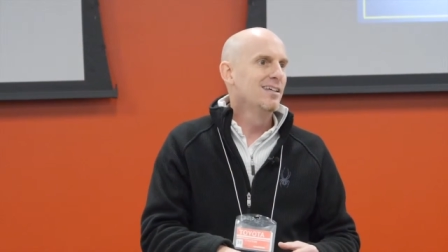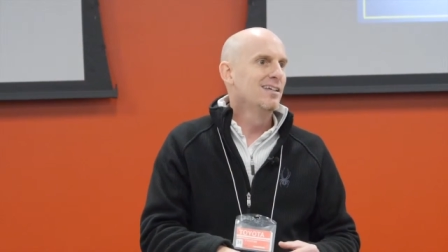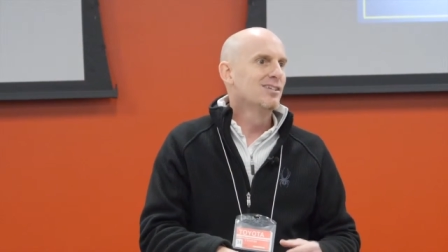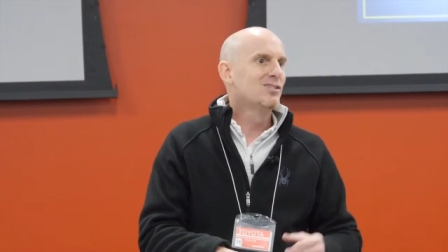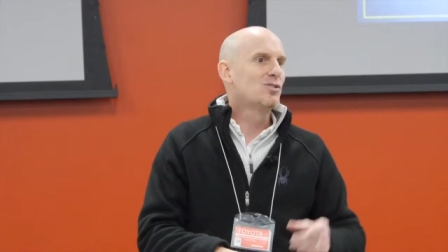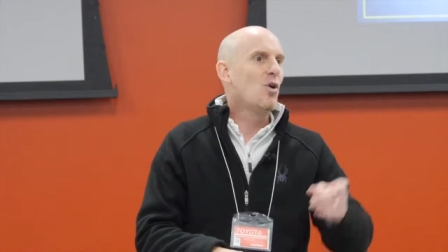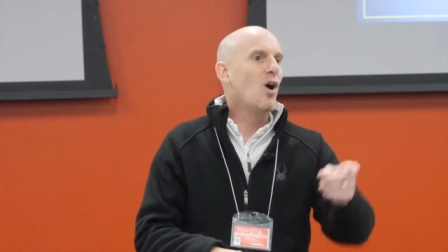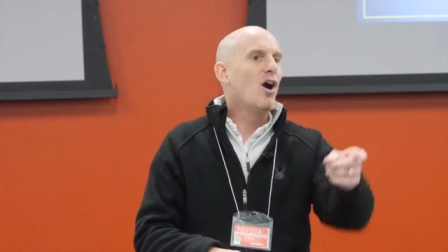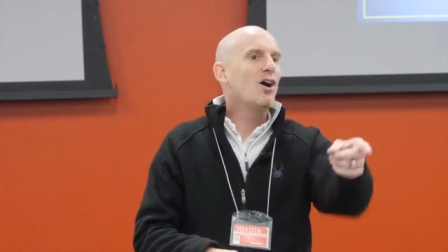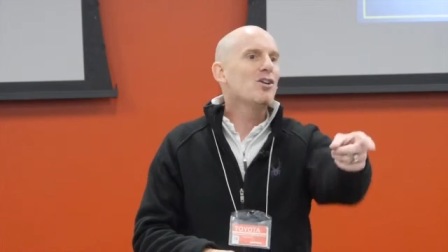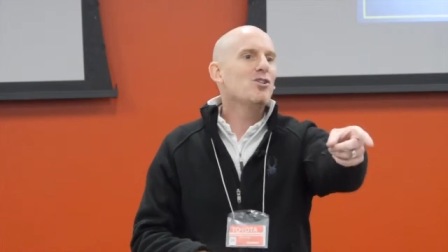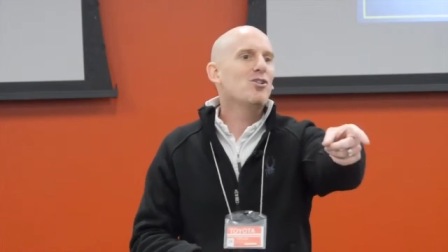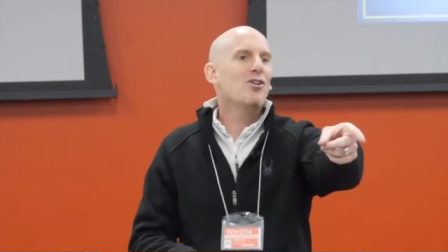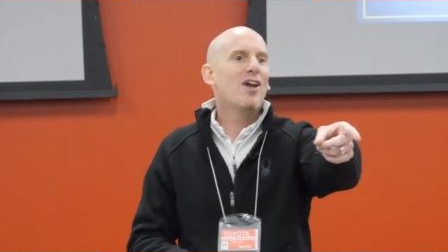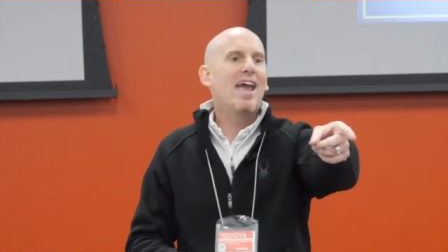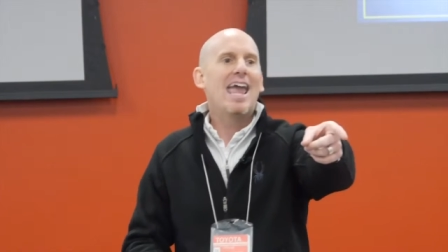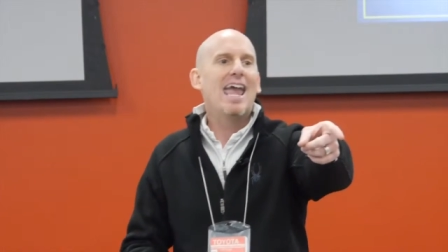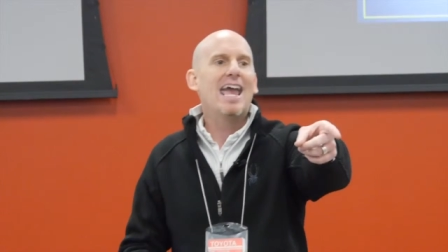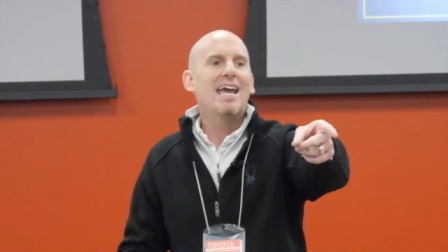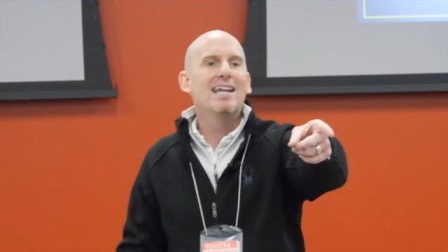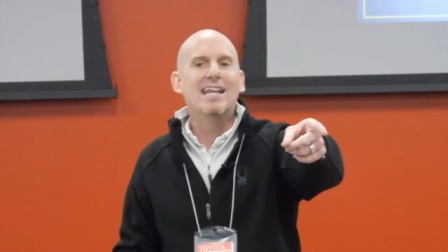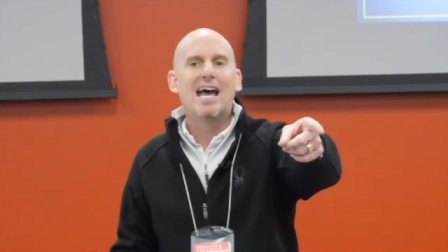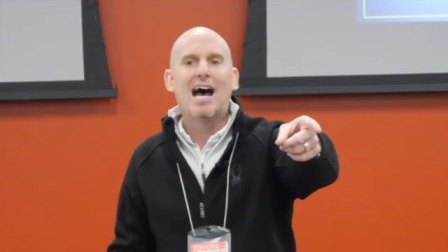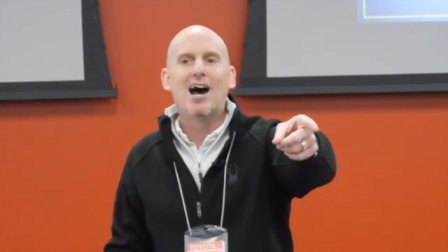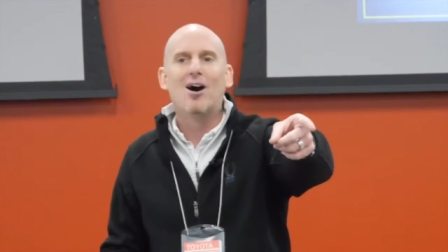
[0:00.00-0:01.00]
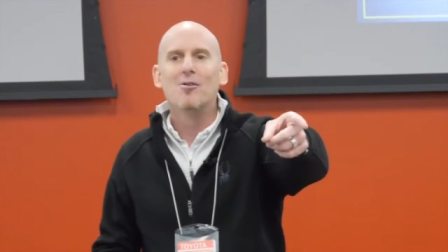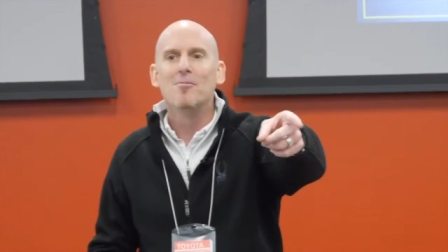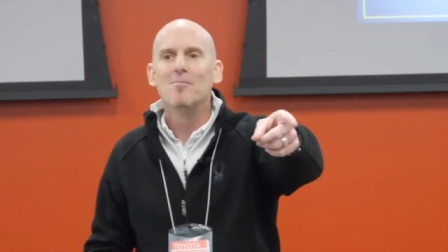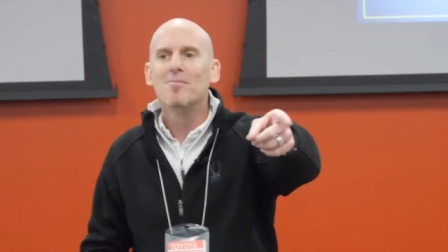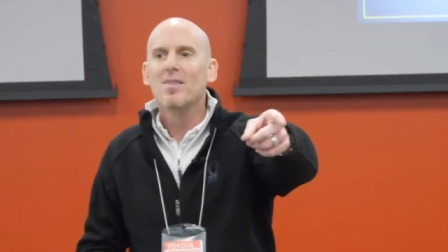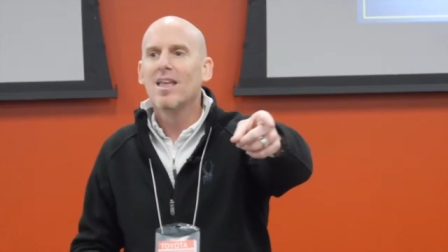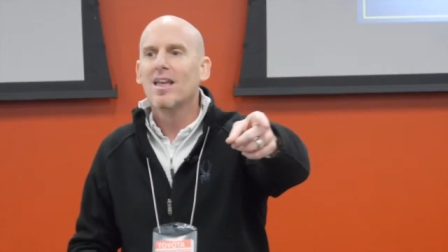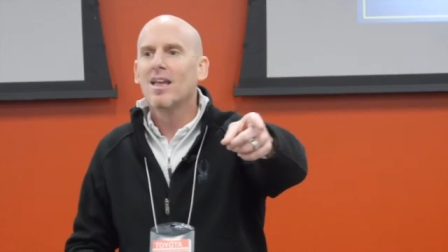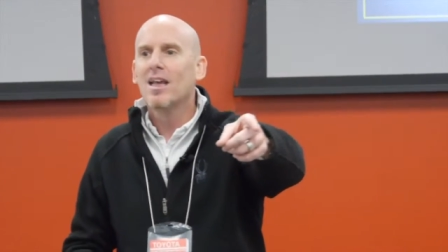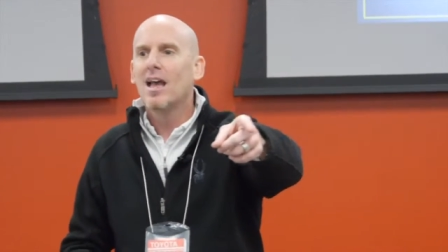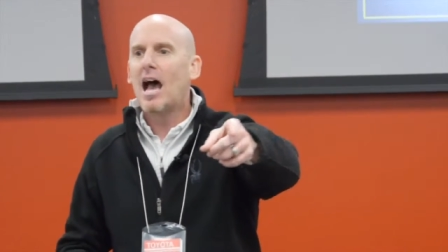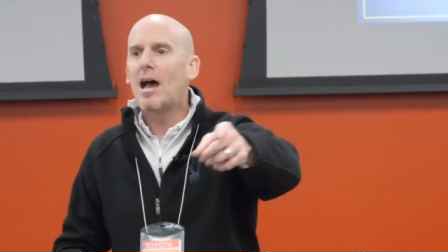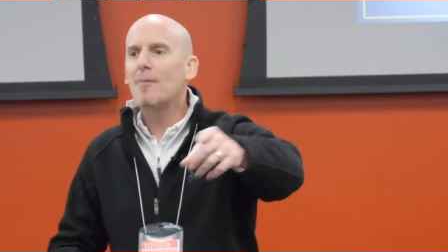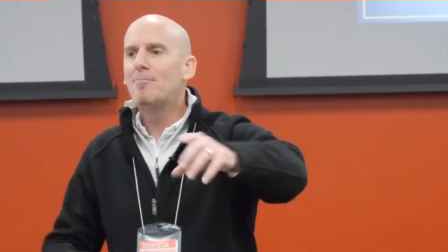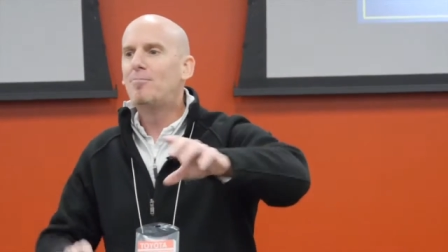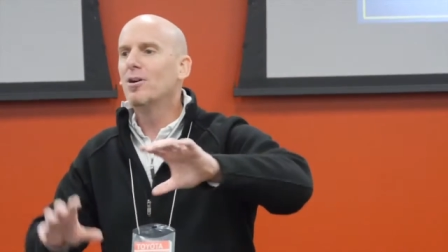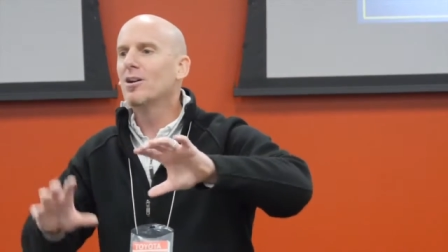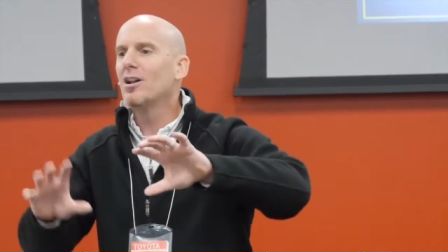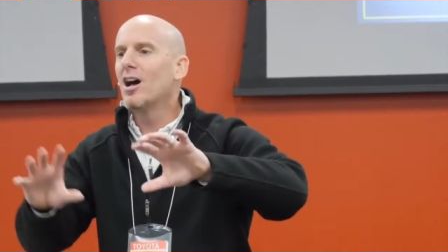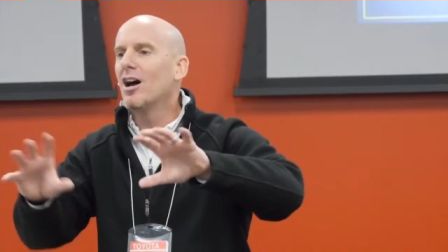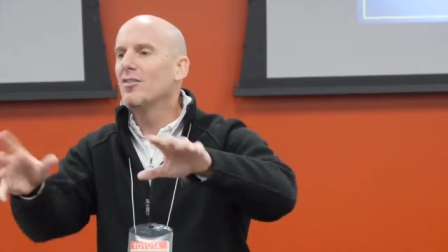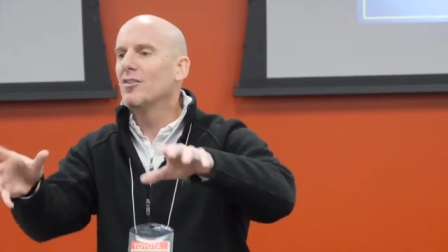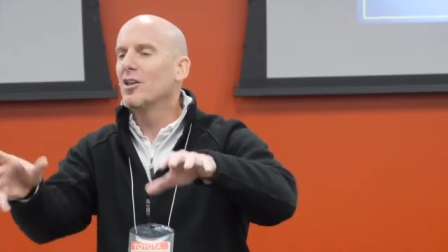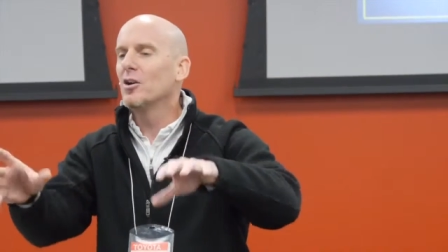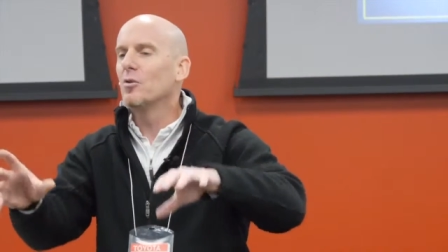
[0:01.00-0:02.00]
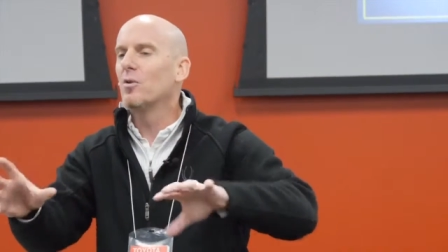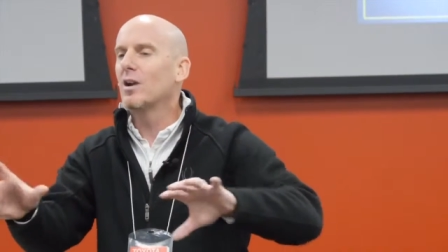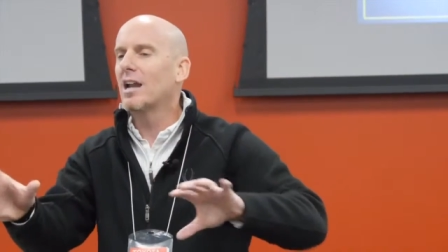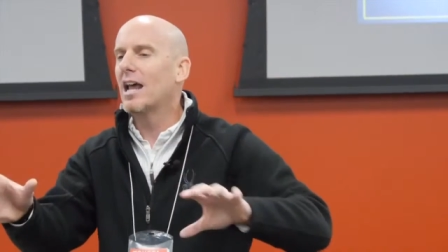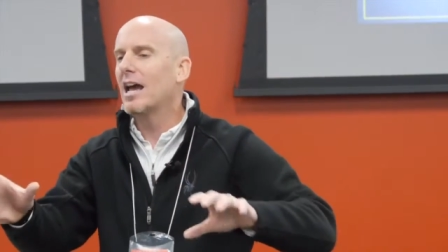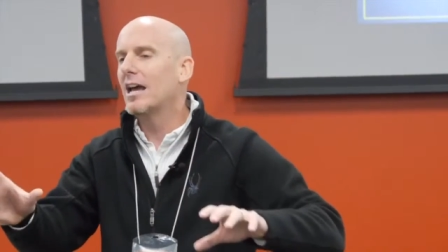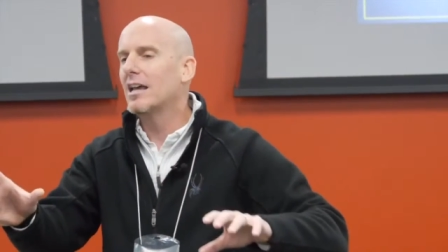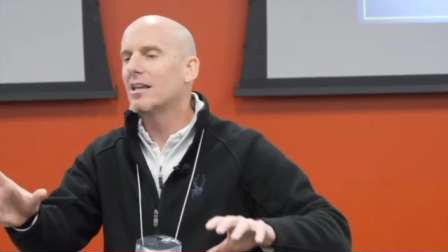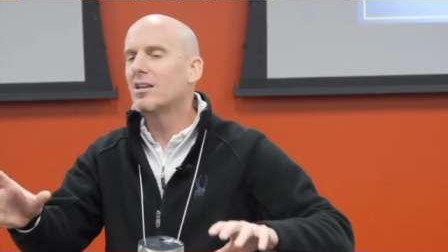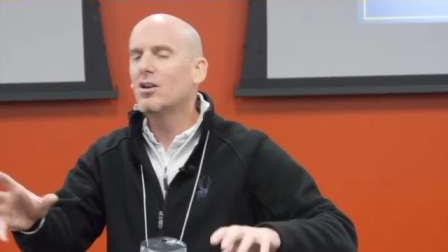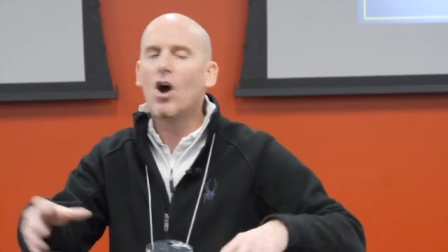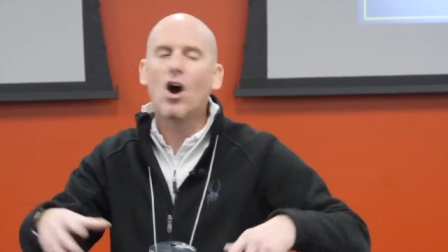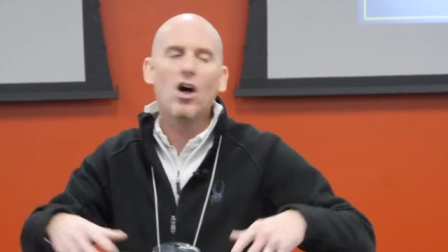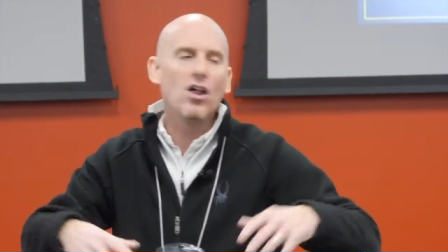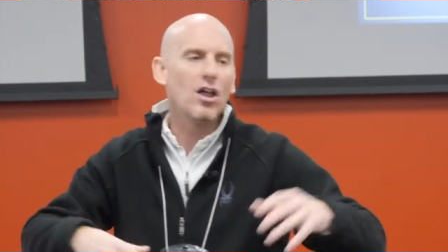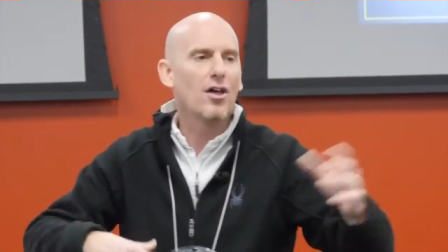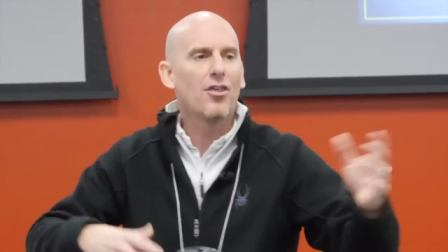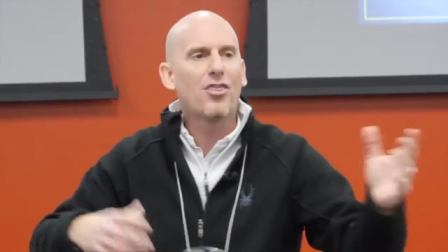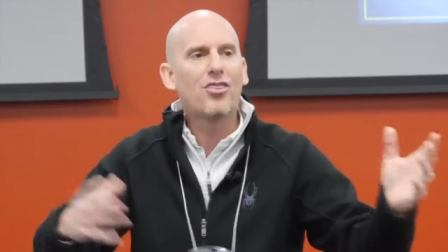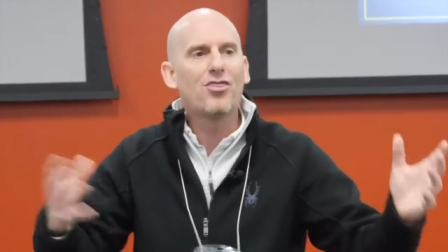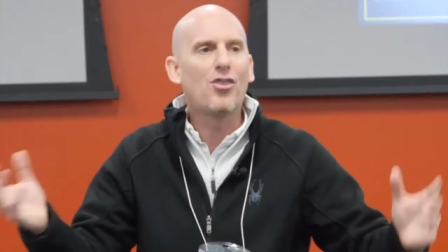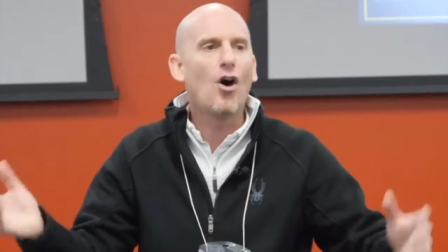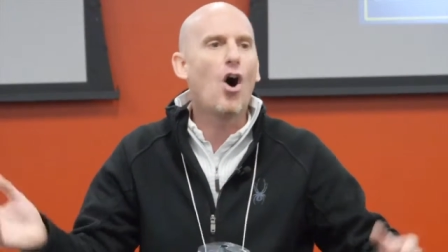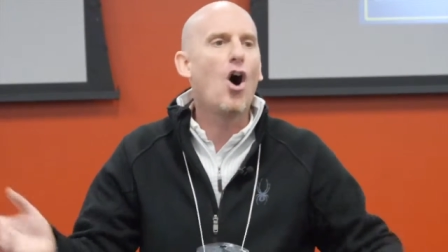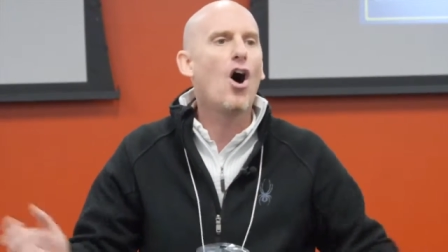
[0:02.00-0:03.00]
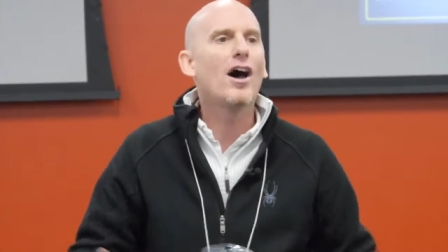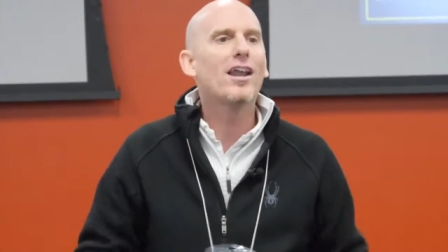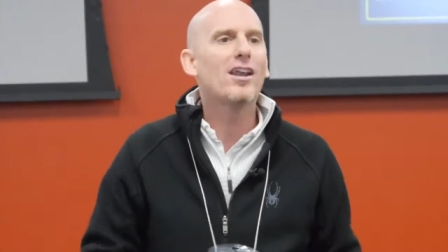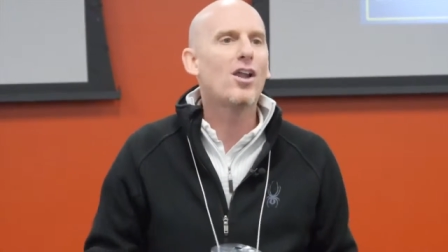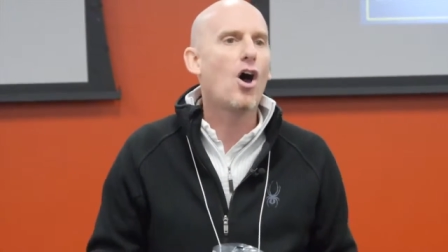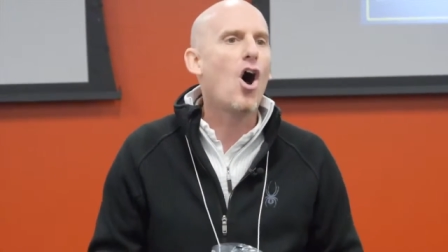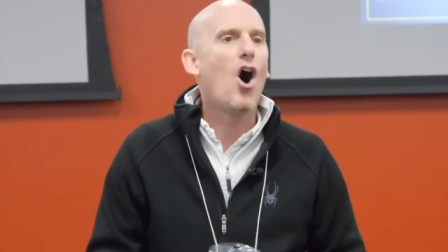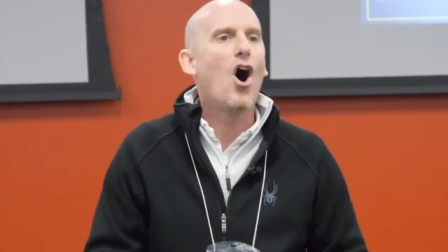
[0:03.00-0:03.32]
So on your handout, I put on there what I call a thought